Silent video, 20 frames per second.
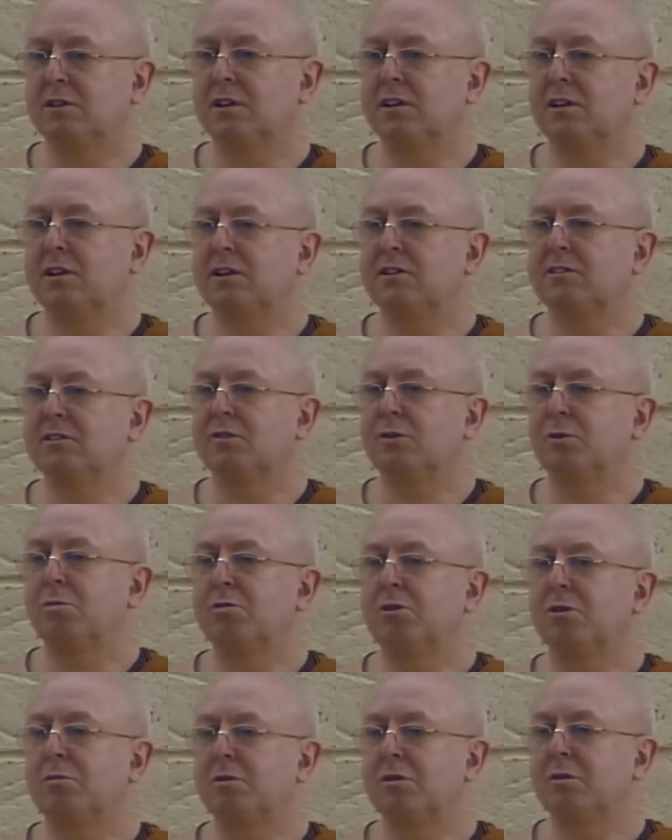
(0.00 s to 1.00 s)
get less of a
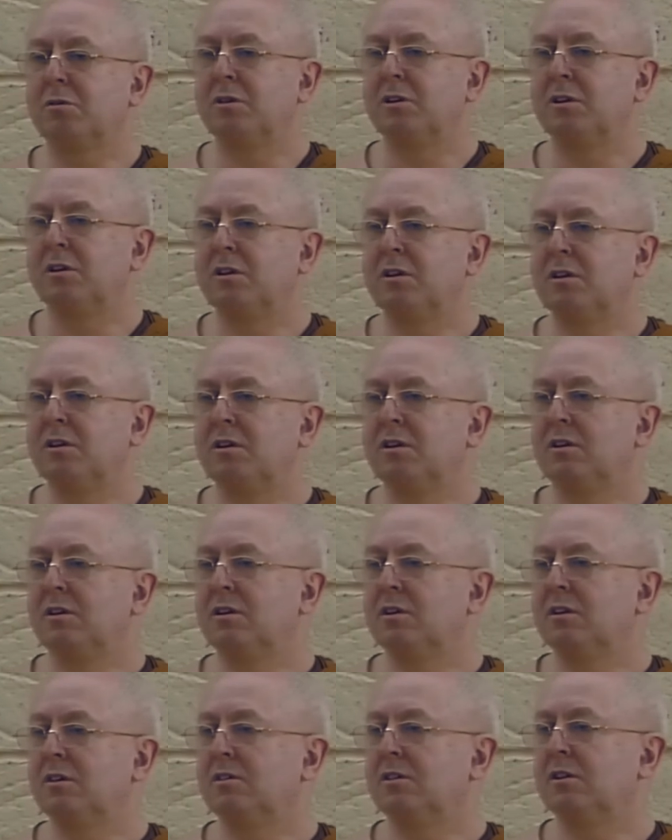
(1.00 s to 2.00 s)
problem
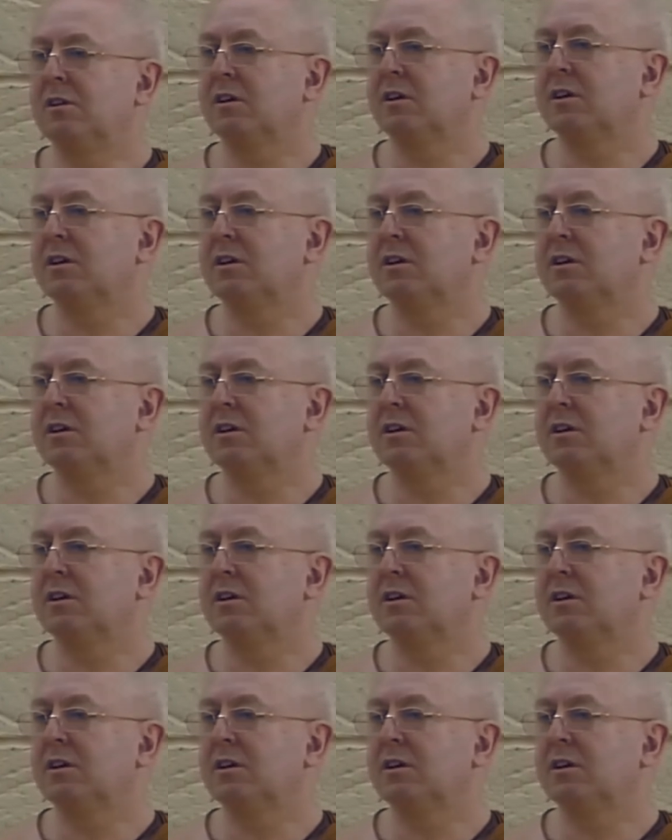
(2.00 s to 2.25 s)
until it